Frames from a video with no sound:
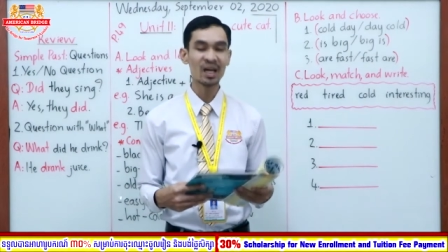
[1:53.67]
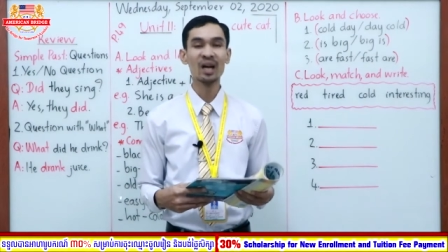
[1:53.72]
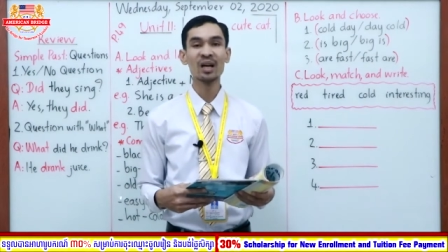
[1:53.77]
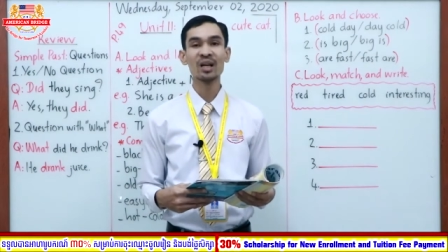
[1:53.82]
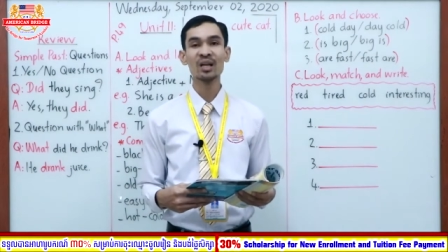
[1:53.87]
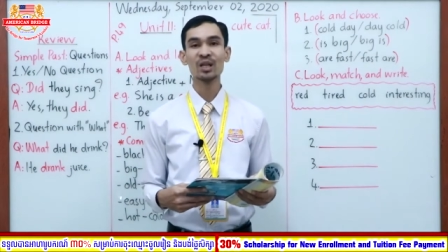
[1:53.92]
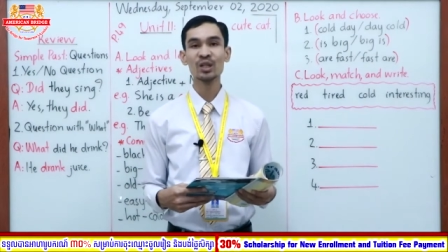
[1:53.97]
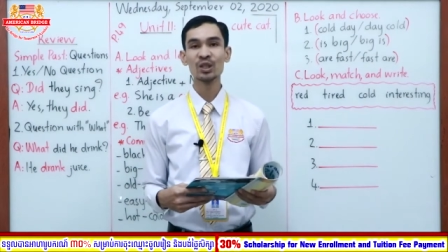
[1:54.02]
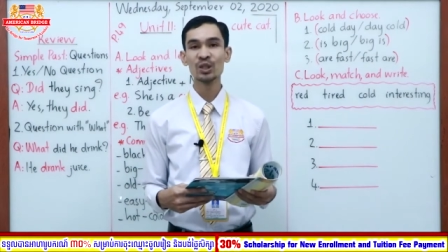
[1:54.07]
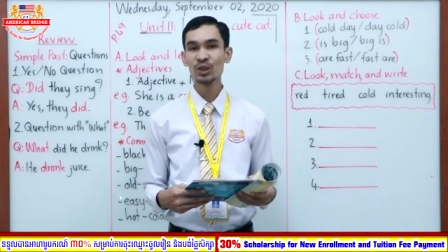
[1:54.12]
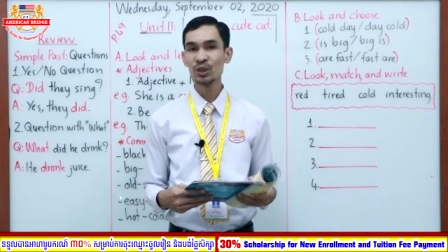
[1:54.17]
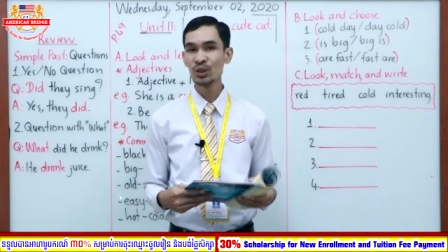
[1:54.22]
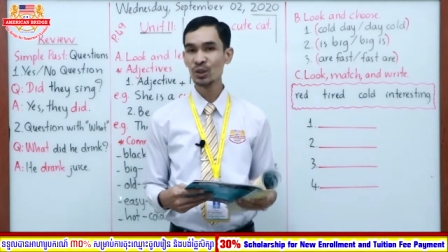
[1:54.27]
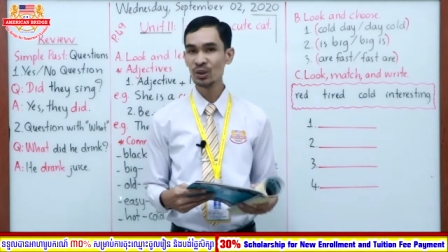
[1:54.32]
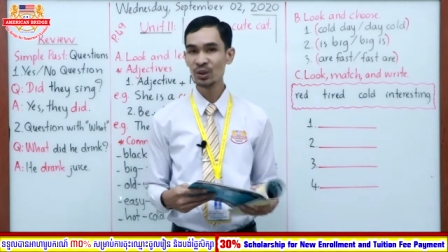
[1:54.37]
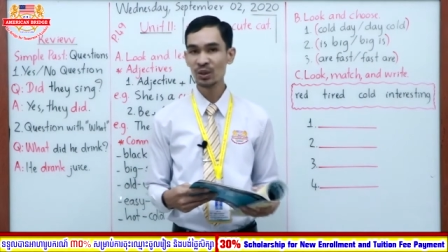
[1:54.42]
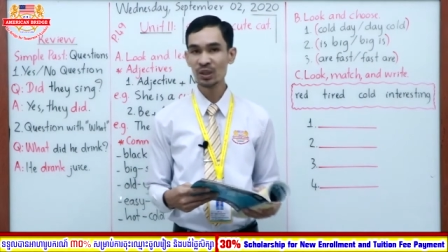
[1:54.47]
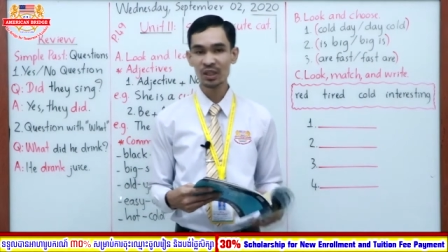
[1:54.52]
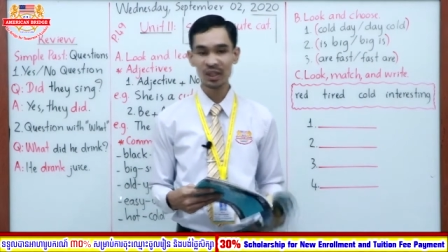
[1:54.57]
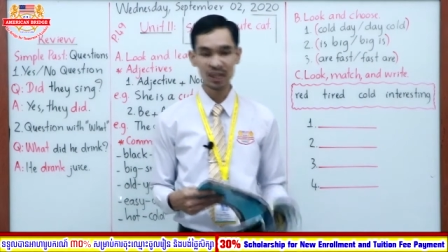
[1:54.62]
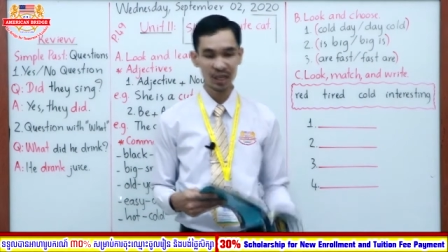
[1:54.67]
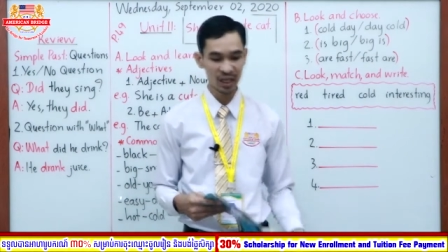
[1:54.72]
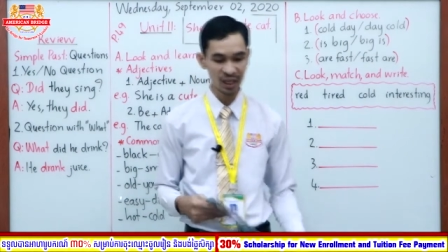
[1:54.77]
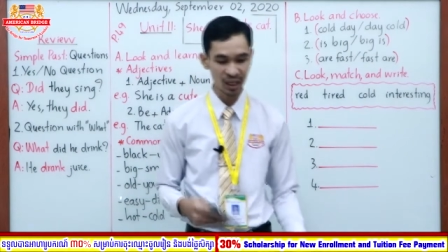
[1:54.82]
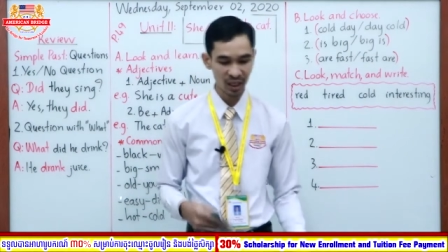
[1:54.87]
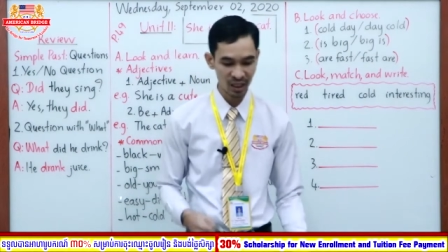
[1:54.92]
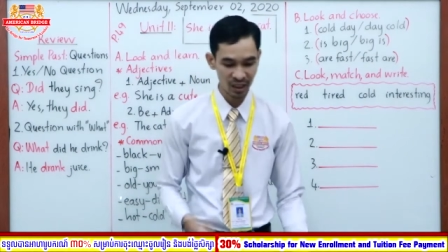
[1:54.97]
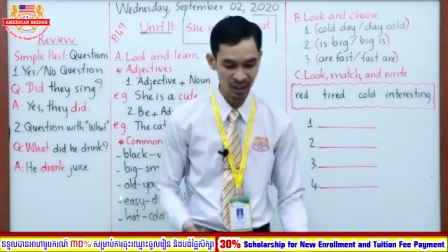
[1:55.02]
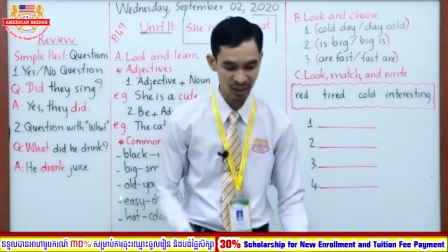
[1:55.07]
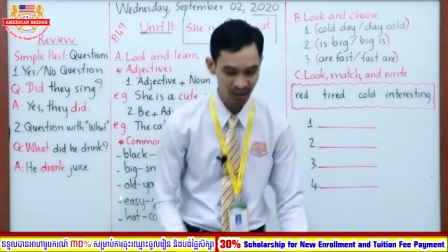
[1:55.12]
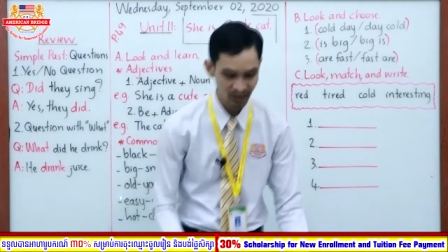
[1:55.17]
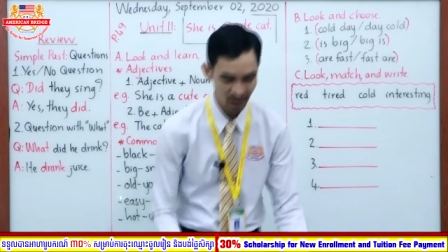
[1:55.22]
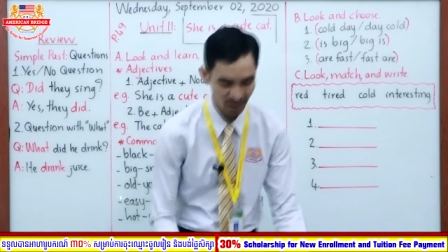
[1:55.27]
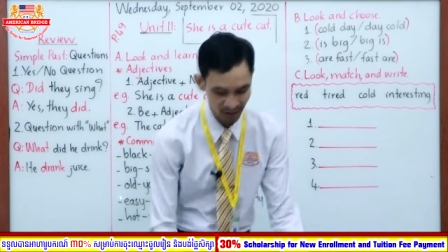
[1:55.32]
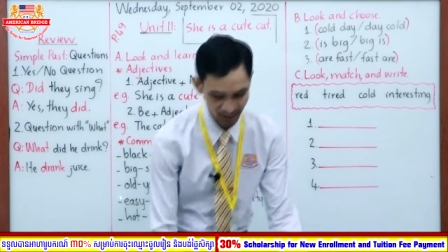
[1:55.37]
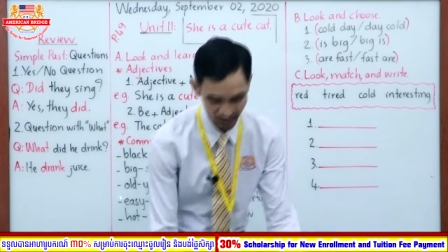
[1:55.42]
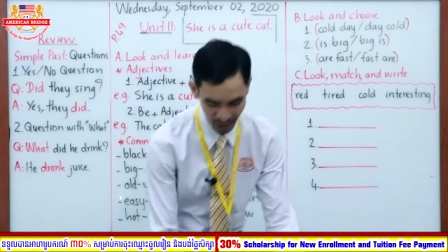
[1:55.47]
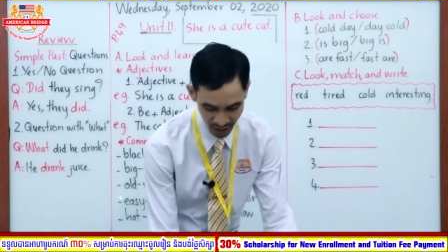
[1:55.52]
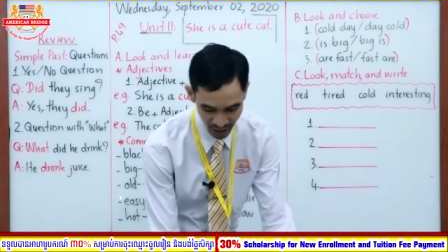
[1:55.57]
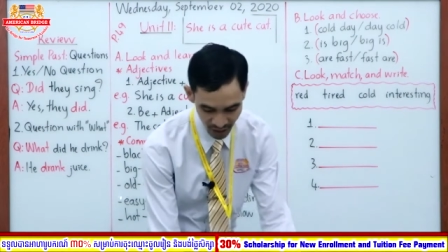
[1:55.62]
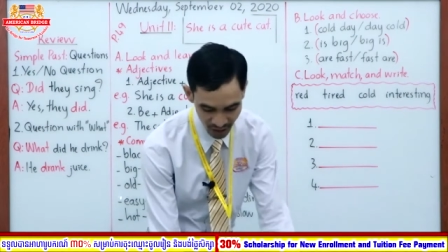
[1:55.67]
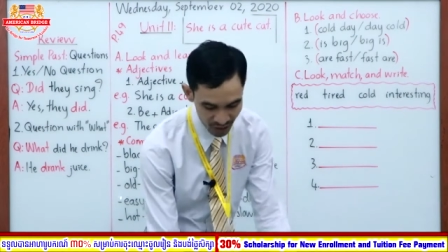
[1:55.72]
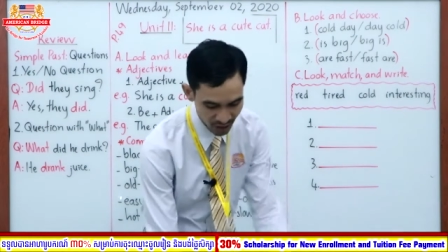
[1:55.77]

a cute cat, okay?